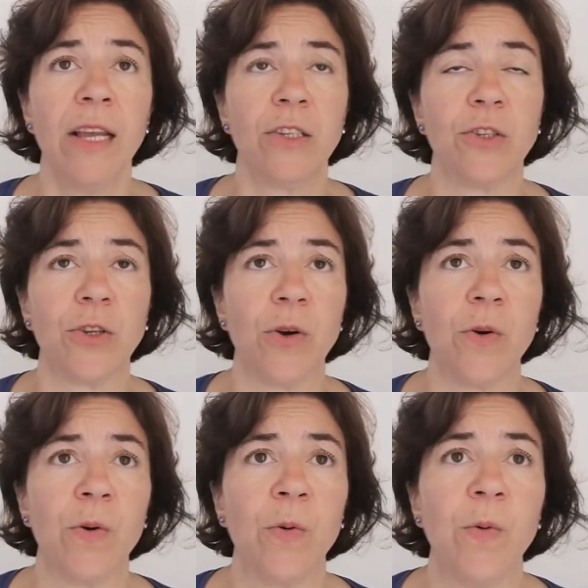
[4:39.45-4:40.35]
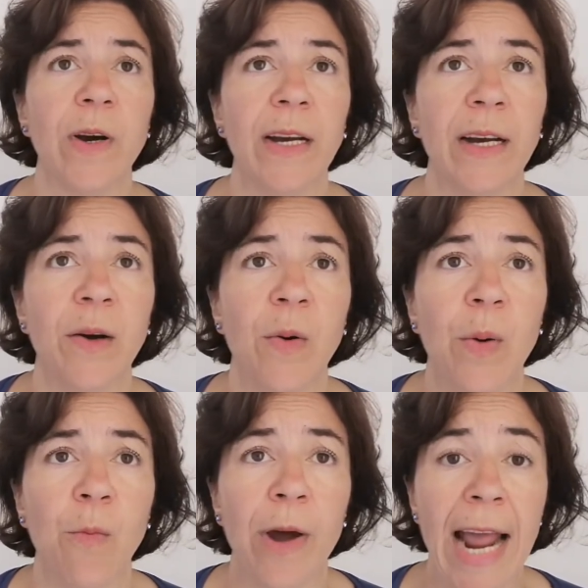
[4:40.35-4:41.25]
So
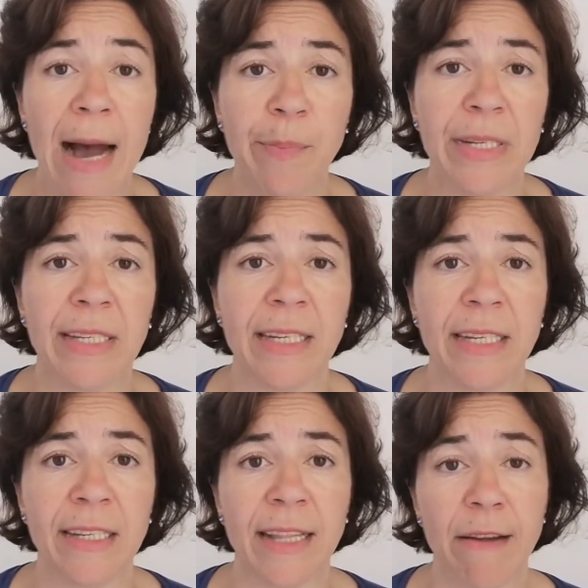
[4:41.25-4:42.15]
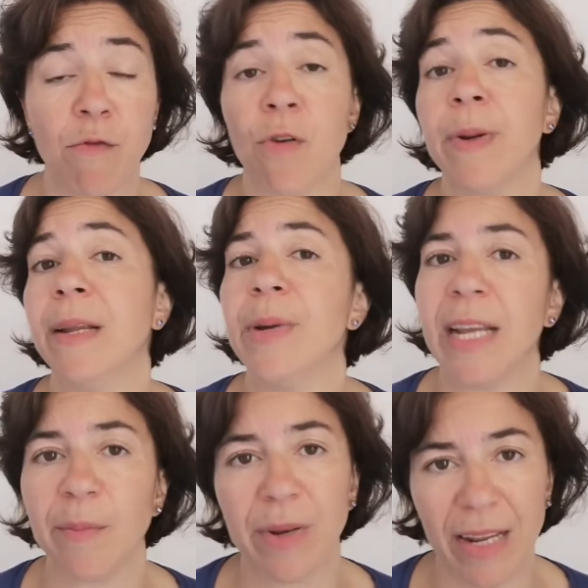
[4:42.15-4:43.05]
what happens is they form a
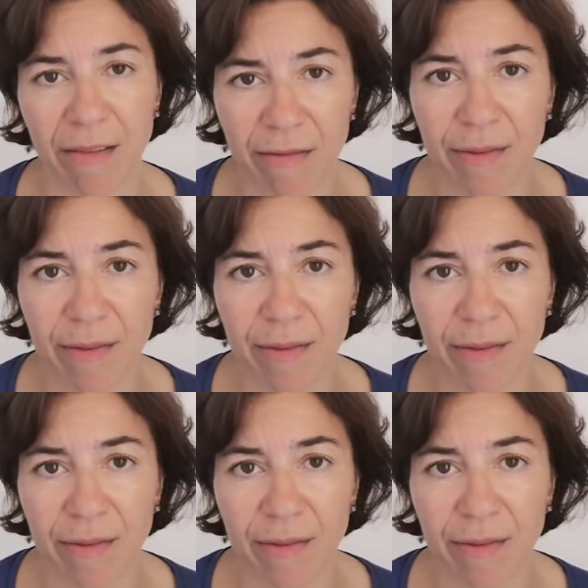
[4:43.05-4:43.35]
limiting belief.